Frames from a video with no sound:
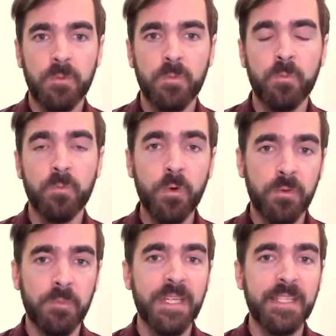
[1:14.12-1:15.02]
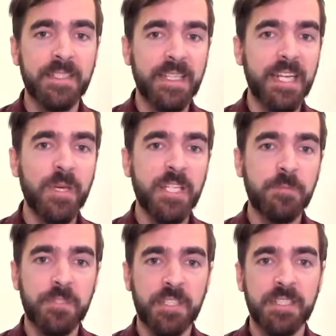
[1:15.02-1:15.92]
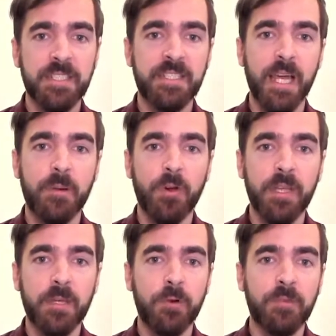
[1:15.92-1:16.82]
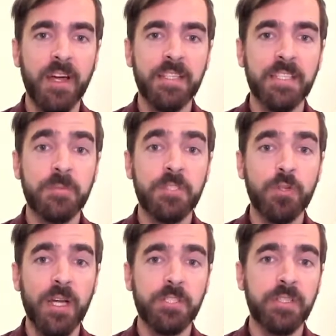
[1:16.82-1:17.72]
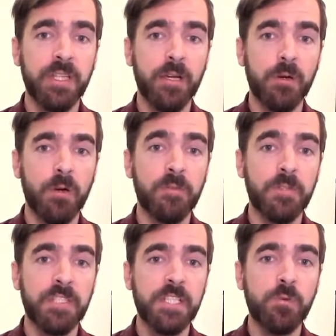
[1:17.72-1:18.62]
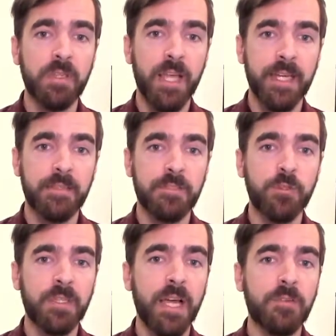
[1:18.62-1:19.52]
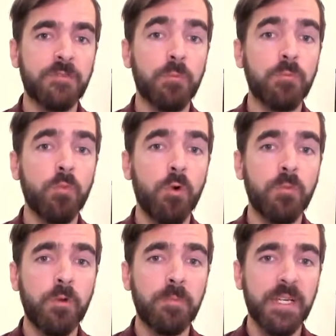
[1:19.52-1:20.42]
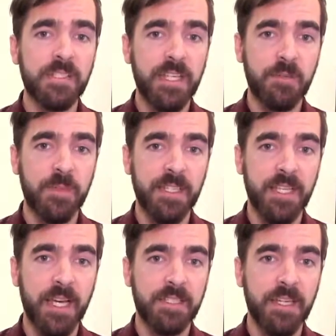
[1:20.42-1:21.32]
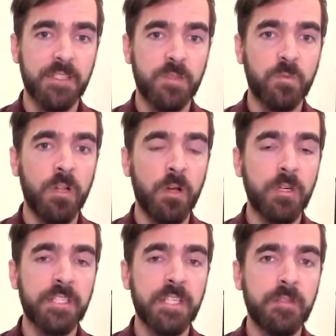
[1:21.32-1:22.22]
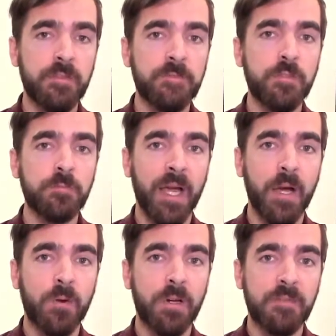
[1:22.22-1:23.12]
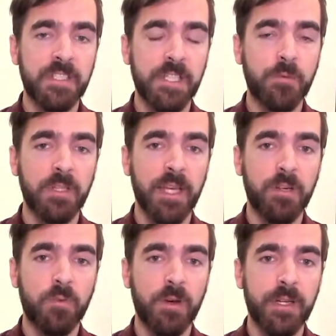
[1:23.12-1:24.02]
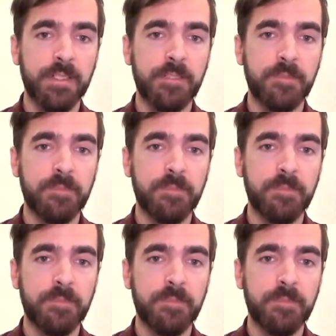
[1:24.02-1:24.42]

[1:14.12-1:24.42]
Room is a database persistence library that provides an abstraction layer over SQLite to allow for more robust database access while harnessing the full power of SQLite queries.